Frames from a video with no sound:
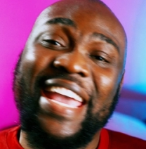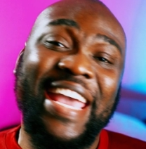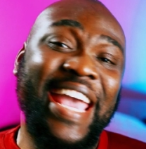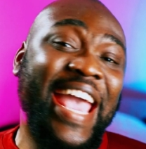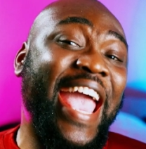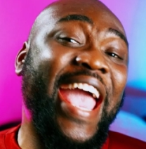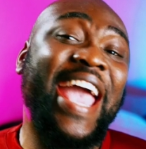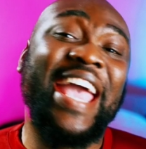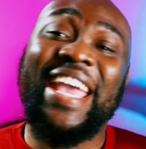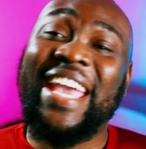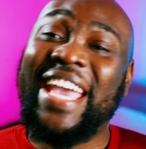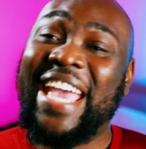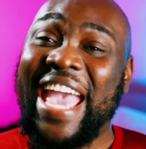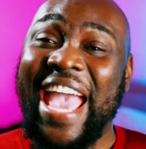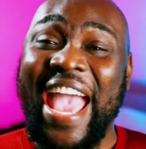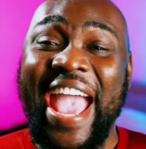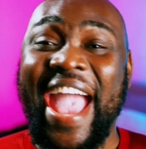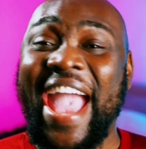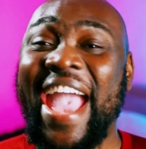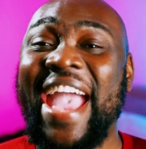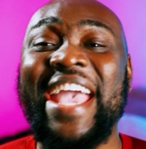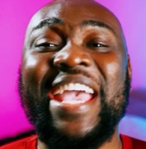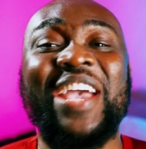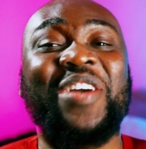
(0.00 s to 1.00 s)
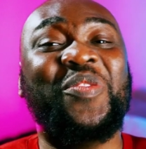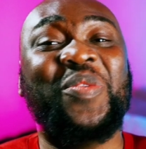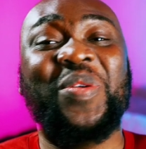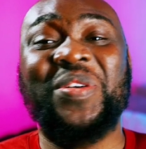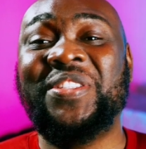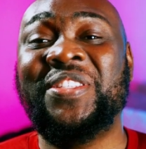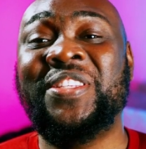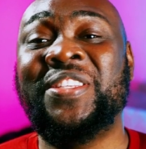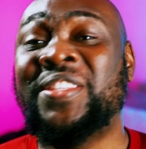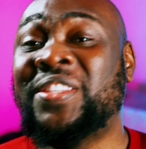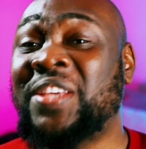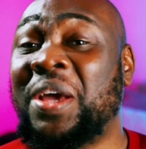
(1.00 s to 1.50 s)
Hey,
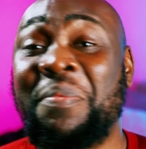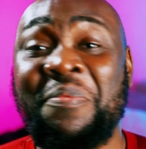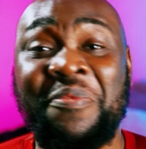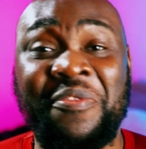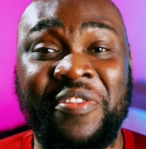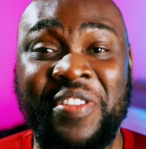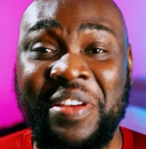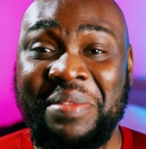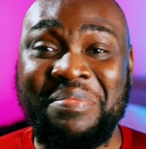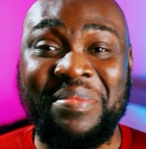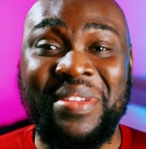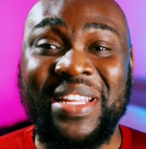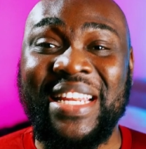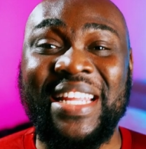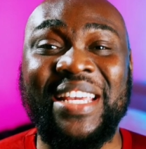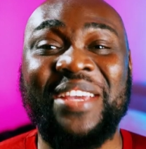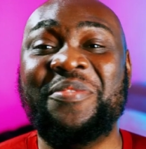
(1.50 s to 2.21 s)
what's up, family?